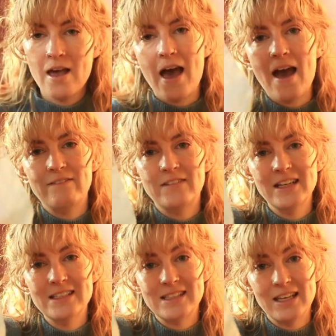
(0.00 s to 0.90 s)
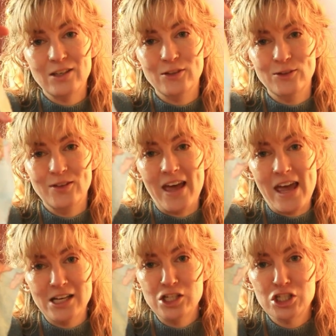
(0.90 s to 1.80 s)
every single
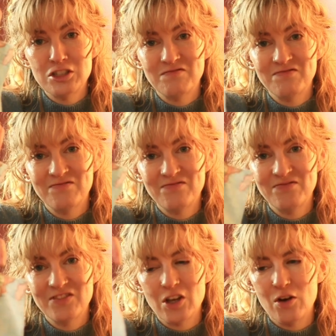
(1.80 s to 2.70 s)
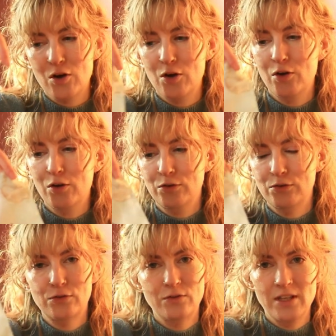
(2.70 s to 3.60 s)
edge
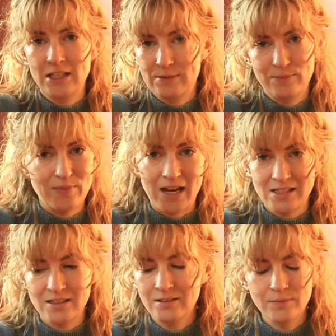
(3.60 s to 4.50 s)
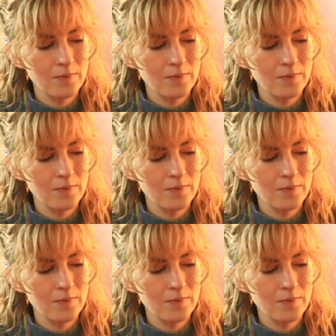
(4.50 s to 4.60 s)
of this pattern,